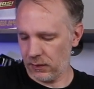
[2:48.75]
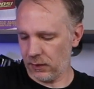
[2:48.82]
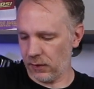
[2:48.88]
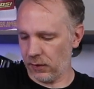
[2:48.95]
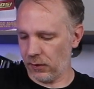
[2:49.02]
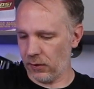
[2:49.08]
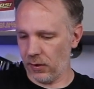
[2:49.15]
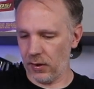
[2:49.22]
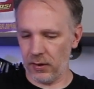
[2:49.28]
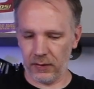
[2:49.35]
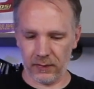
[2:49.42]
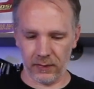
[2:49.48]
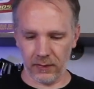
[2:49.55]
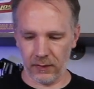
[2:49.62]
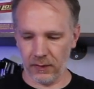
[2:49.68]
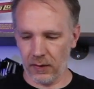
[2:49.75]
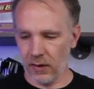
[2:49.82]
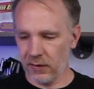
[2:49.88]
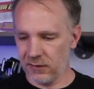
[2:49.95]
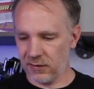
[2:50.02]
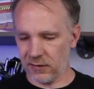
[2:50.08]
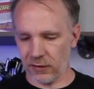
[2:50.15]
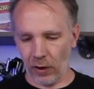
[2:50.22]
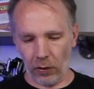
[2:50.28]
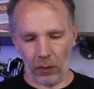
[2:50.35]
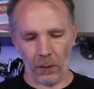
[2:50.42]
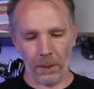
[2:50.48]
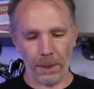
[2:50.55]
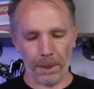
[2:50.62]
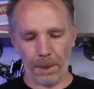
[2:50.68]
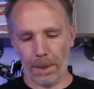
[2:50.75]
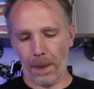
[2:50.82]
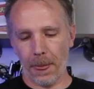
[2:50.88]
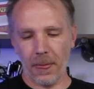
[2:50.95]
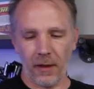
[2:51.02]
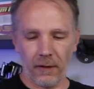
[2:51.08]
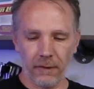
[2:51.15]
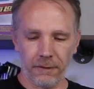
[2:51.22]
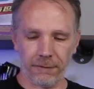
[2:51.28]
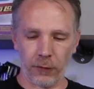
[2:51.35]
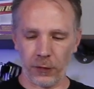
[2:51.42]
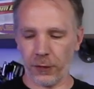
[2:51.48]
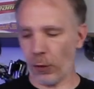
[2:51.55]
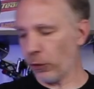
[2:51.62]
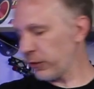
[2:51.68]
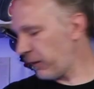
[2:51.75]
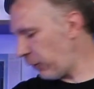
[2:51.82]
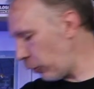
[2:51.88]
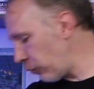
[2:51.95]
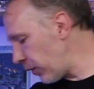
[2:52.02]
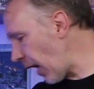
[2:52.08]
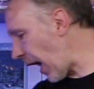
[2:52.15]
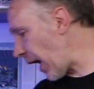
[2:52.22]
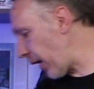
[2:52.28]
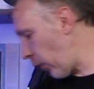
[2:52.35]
All right. So, for those of you not